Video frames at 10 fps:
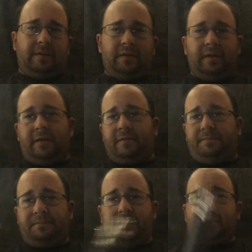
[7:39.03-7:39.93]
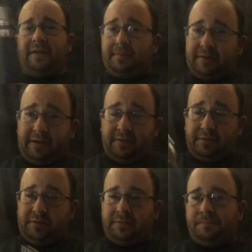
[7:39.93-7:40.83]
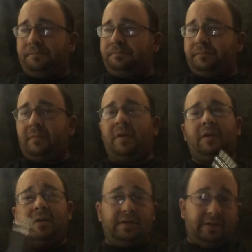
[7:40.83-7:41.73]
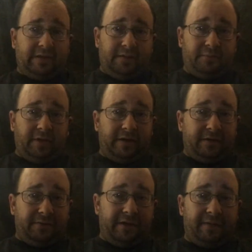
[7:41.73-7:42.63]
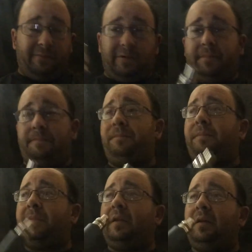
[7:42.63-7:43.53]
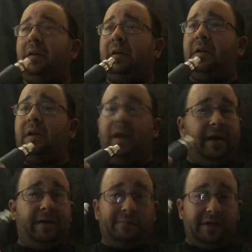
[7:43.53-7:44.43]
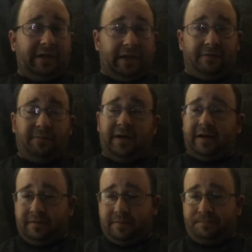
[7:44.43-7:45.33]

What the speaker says: Now, as everybody knows, Steam Train donated one, and we gave it away.